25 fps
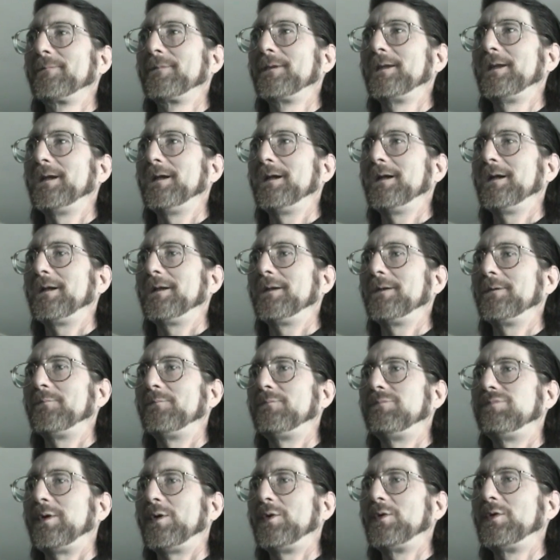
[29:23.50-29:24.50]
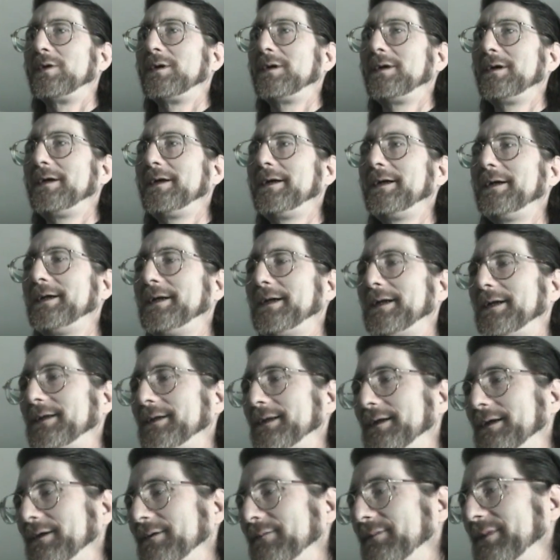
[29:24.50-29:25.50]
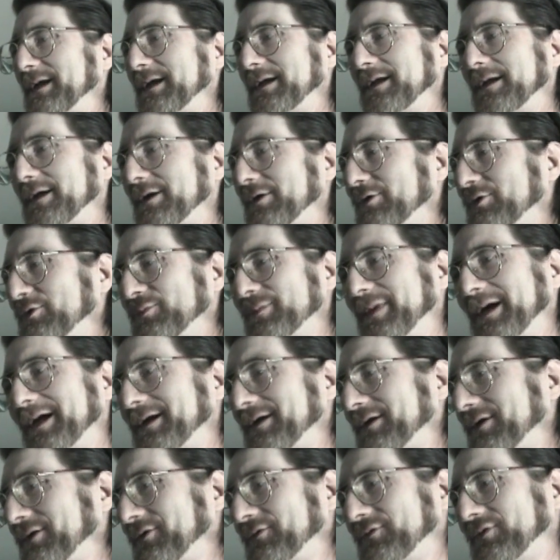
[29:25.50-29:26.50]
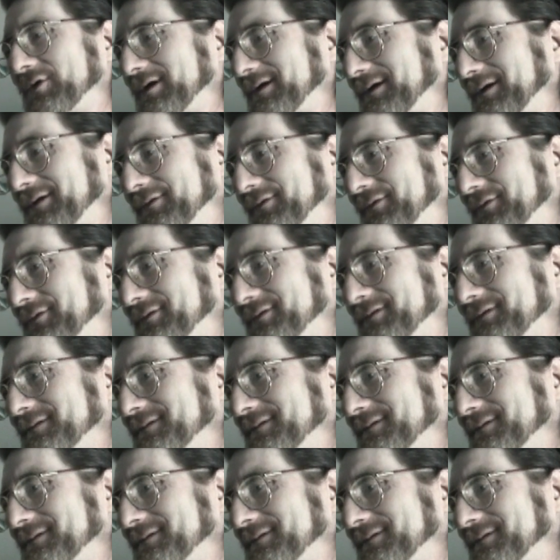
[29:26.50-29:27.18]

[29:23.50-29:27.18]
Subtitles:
And boy, can there be no better judge